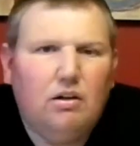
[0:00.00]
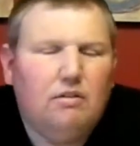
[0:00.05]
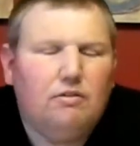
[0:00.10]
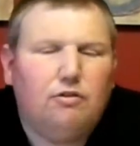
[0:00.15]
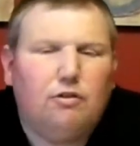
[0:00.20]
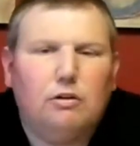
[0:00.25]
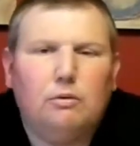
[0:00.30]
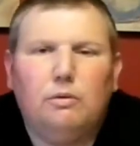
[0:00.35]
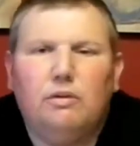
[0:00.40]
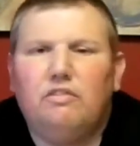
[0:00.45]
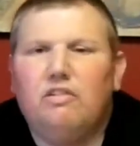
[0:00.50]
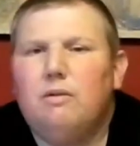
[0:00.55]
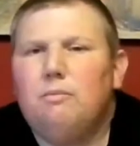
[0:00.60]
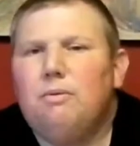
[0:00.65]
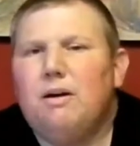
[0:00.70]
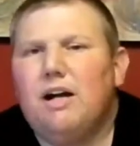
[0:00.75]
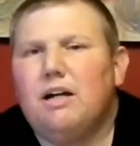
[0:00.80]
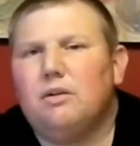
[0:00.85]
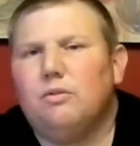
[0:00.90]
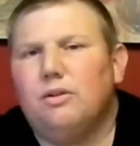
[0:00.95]
Formerly of
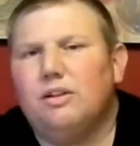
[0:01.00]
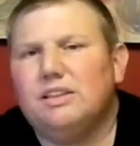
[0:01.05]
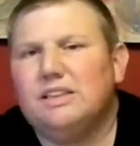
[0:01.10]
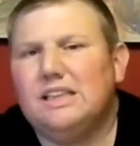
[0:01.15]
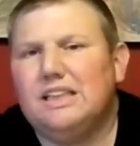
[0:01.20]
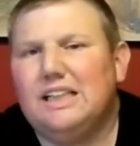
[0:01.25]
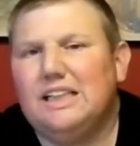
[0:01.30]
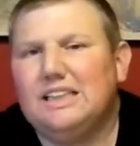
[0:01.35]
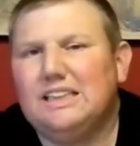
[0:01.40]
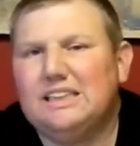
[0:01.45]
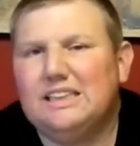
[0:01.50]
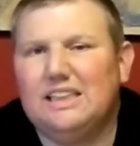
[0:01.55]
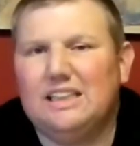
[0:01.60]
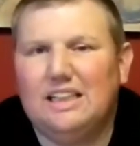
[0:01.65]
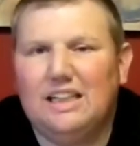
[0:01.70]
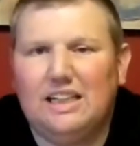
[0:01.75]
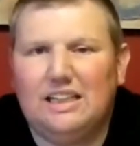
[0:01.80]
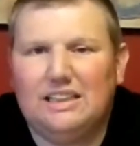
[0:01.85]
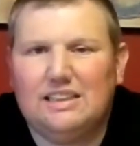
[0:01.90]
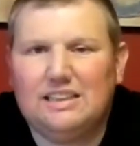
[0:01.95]
Impact Wrestling, Sina,
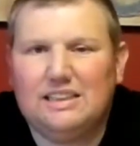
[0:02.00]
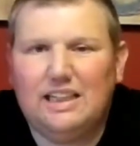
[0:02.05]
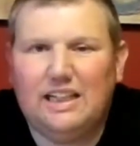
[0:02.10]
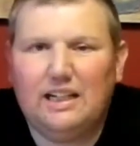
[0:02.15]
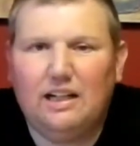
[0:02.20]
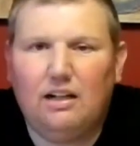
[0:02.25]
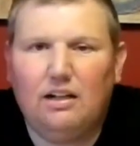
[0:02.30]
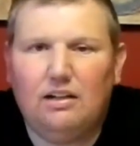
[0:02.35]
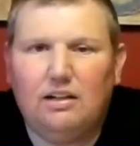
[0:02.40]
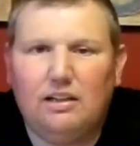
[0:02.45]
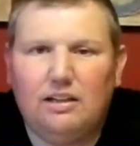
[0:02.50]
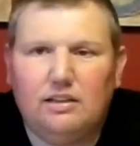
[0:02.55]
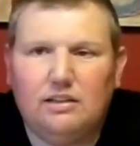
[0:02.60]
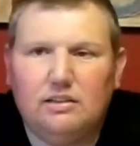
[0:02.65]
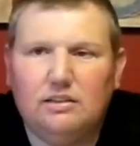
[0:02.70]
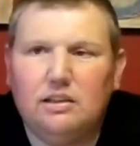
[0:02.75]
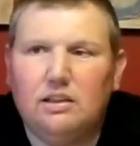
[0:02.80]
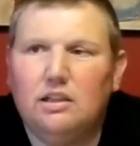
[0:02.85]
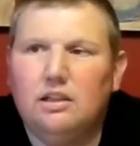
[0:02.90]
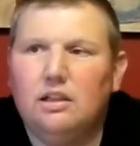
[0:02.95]
she's
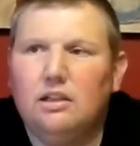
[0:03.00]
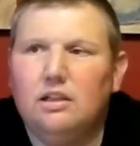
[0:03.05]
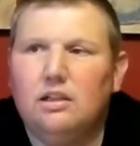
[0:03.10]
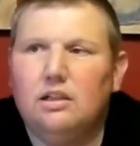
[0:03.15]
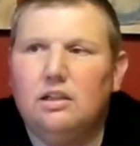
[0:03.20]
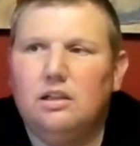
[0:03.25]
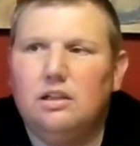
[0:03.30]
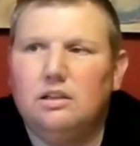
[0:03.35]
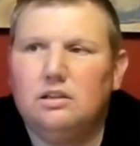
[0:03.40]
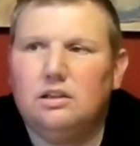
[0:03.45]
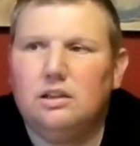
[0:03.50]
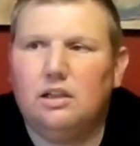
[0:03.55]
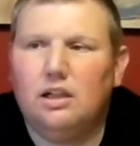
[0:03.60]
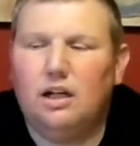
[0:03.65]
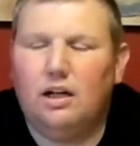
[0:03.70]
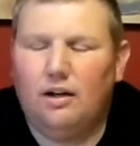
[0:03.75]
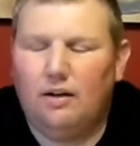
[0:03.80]
been in